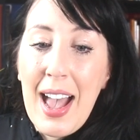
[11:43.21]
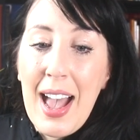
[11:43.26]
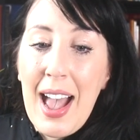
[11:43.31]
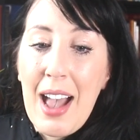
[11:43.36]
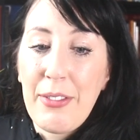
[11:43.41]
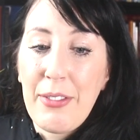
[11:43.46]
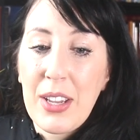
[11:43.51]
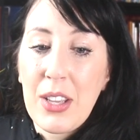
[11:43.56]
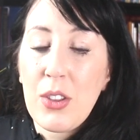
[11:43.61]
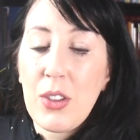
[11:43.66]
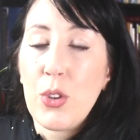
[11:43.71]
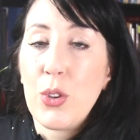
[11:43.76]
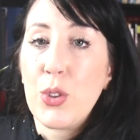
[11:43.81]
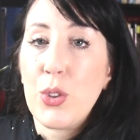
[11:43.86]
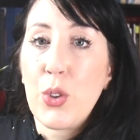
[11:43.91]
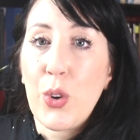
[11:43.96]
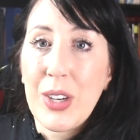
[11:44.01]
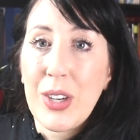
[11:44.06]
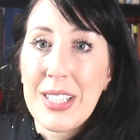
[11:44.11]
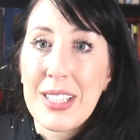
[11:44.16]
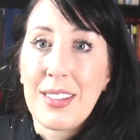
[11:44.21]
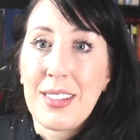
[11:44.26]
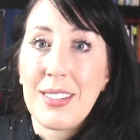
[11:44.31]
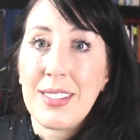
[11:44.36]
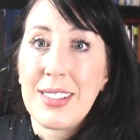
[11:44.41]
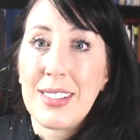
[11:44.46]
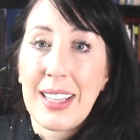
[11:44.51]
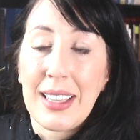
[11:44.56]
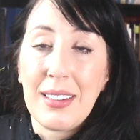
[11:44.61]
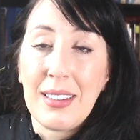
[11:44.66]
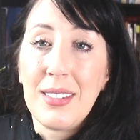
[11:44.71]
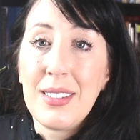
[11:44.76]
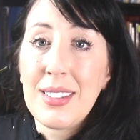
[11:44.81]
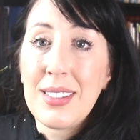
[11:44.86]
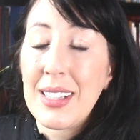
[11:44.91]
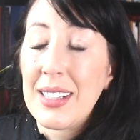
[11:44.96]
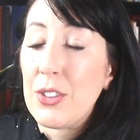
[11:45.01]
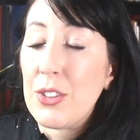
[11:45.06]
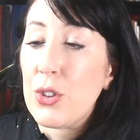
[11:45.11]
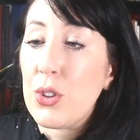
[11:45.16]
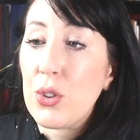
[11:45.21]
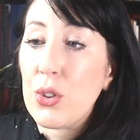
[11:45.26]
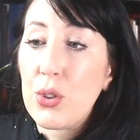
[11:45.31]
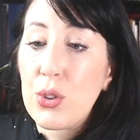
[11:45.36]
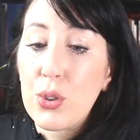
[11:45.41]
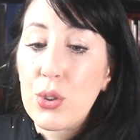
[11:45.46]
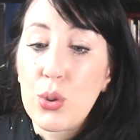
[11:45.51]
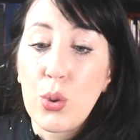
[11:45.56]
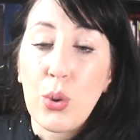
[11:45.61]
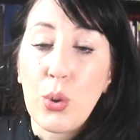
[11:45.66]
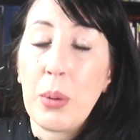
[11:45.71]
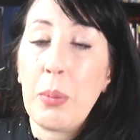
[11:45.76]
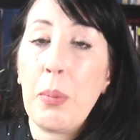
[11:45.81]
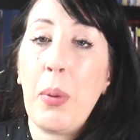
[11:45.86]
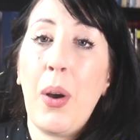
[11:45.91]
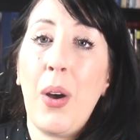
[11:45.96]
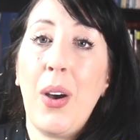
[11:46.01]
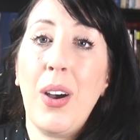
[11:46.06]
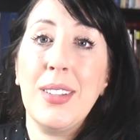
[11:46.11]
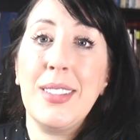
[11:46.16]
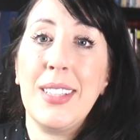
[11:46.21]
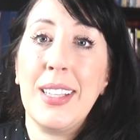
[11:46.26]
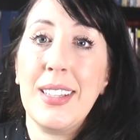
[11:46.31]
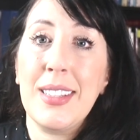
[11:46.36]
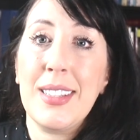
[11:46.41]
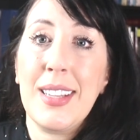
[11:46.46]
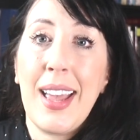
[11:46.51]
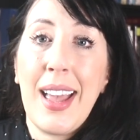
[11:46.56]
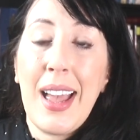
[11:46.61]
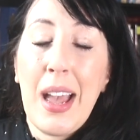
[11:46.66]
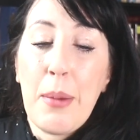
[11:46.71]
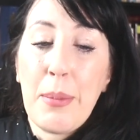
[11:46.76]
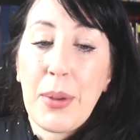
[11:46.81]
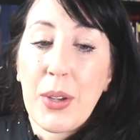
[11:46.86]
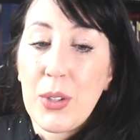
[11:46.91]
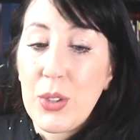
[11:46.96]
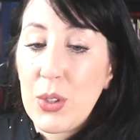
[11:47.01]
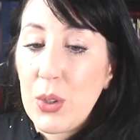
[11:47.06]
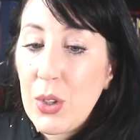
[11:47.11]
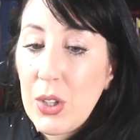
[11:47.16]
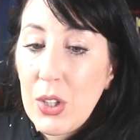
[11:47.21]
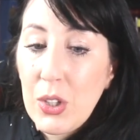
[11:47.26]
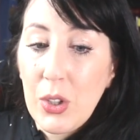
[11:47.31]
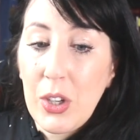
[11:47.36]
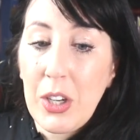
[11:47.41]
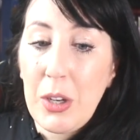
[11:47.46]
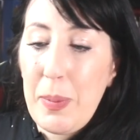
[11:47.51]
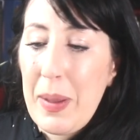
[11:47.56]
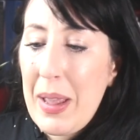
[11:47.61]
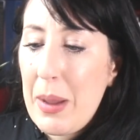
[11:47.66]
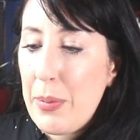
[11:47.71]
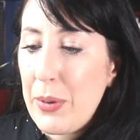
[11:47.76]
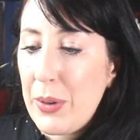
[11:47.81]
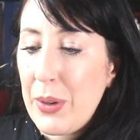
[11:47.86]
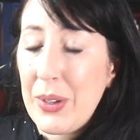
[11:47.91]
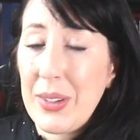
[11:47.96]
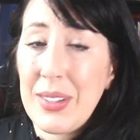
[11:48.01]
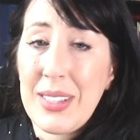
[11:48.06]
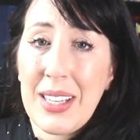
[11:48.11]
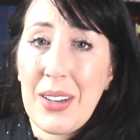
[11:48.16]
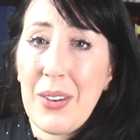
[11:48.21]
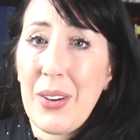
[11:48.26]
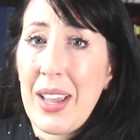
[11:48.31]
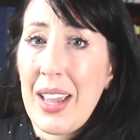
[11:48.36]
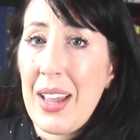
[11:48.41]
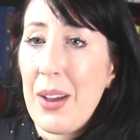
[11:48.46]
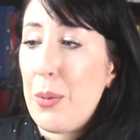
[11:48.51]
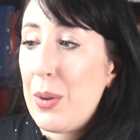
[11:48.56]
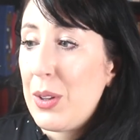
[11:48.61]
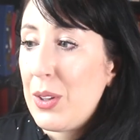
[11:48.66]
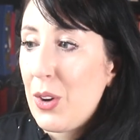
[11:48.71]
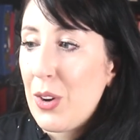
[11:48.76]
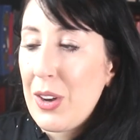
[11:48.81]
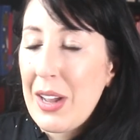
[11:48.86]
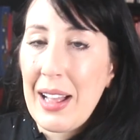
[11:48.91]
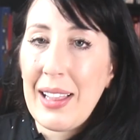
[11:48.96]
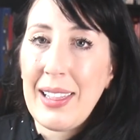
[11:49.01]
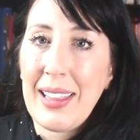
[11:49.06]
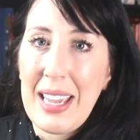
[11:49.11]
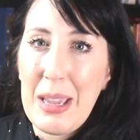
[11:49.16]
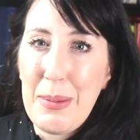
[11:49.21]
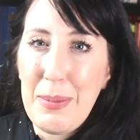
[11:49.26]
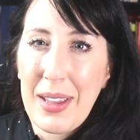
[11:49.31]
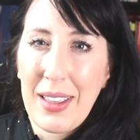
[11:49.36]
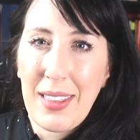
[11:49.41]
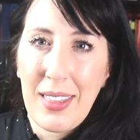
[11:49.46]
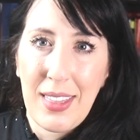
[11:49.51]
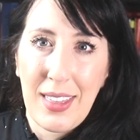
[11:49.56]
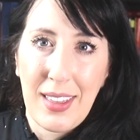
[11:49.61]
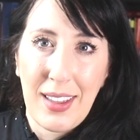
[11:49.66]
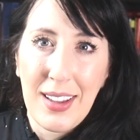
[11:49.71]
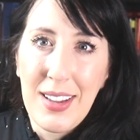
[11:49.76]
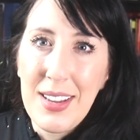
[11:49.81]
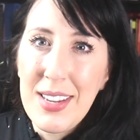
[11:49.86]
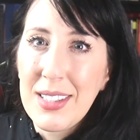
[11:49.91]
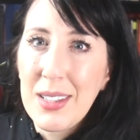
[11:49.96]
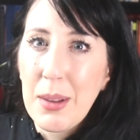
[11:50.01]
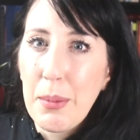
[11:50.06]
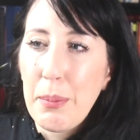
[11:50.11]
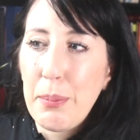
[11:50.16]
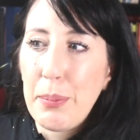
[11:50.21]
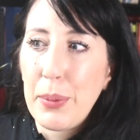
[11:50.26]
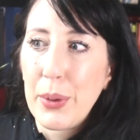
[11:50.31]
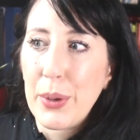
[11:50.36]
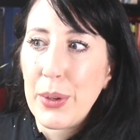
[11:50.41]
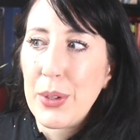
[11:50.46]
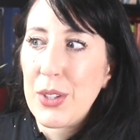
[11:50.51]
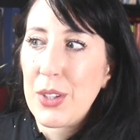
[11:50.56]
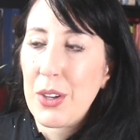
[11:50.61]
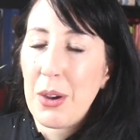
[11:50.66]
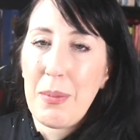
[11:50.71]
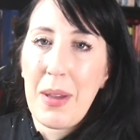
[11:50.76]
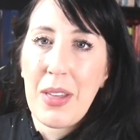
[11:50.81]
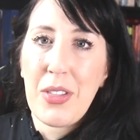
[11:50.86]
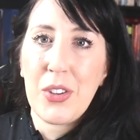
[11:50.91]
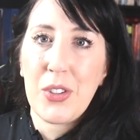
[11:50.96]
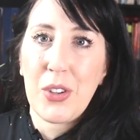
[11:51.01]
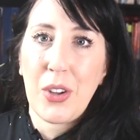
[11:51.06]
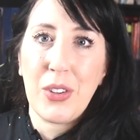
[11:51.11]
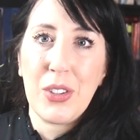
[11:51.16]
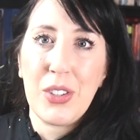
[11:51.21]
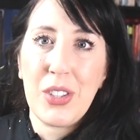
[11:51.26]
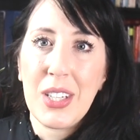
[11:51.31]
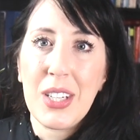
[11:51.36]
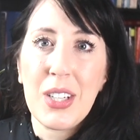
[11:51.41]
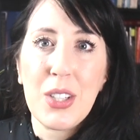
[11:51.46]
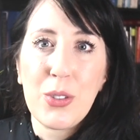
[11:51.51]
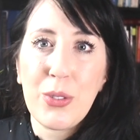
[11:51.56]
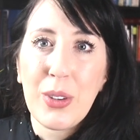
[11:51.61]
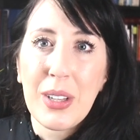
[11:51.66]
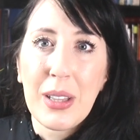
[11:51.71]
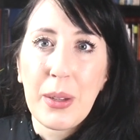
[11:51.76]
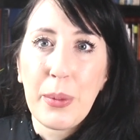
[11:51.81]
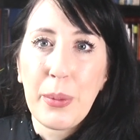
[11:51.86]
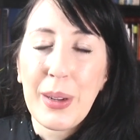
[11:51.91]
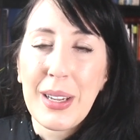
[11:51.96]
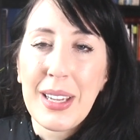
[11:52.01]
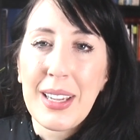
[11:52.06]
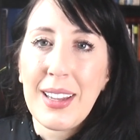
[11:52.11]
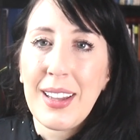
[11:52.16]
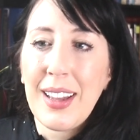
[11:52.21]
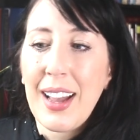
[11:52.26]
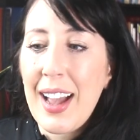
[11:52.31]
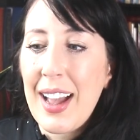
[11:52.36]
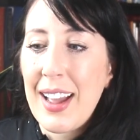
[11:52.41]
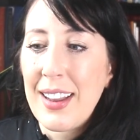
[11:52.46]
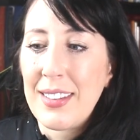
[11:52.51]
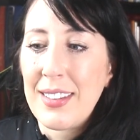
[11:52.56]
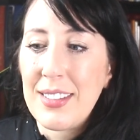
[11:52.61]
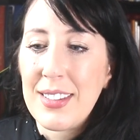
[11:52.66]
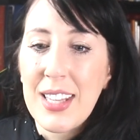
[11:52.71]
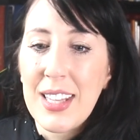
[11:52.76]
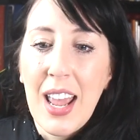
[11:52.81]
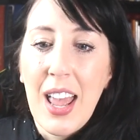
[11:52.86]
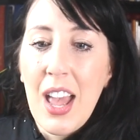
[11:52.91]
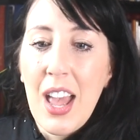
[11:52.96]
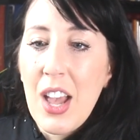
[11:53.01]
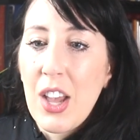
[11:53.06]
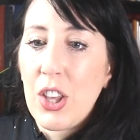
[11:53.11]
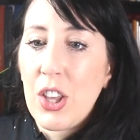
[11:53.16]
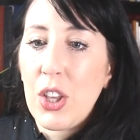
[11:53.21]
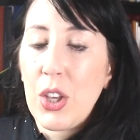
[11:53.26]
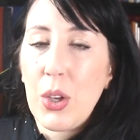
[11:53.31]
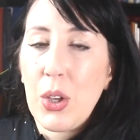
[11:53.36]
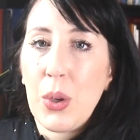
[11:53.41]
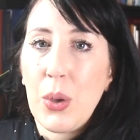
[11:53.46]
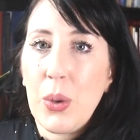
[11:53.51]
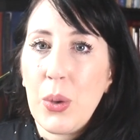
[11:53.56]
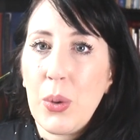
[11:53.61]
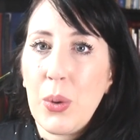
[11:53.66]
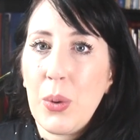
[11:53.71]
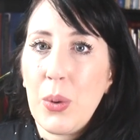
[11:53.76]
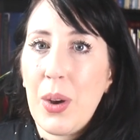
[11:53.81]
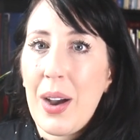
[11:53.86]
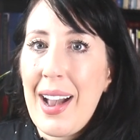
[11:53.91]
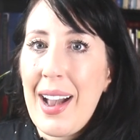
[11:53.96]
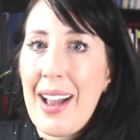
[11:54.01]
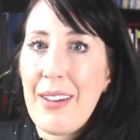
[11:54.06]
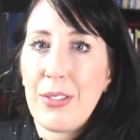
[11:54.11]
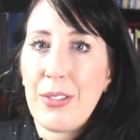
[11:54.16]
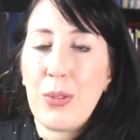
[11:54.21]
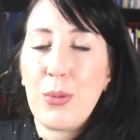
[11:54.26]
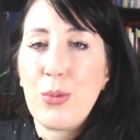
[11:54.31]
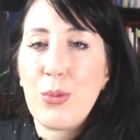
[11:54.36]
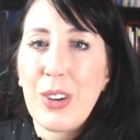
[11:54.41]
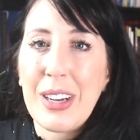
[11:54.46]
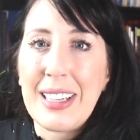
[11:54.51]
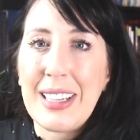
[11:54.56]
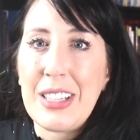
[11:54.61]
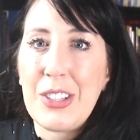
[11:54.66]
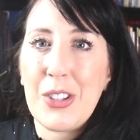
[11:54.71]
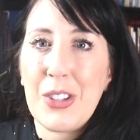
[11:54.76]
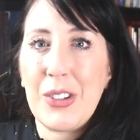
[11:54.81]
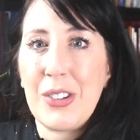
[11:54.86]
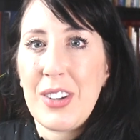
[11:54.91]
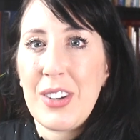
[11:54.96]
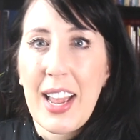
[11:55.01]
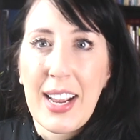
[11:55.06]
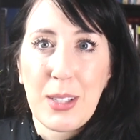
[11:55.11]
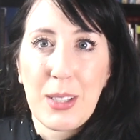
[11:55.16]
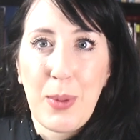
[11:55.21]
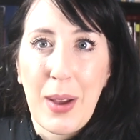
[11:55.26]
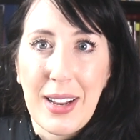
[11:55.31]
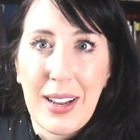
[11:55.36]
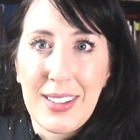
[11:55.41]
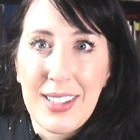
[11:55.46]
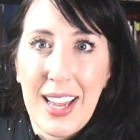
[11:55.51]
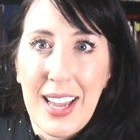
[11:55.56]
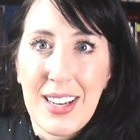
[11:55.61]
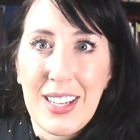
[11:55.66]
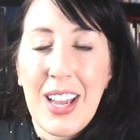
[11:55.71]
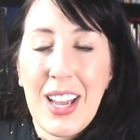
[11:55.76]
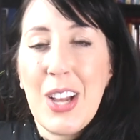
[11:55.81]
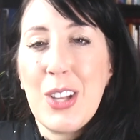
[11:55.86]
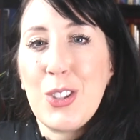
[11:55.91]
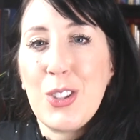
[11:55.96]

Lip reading: having those critical skills is so important, because you can look at a paper and you can say, okay, well, you're claiming this, but your methodology is really weak and you haven't really done X, Y, and Z.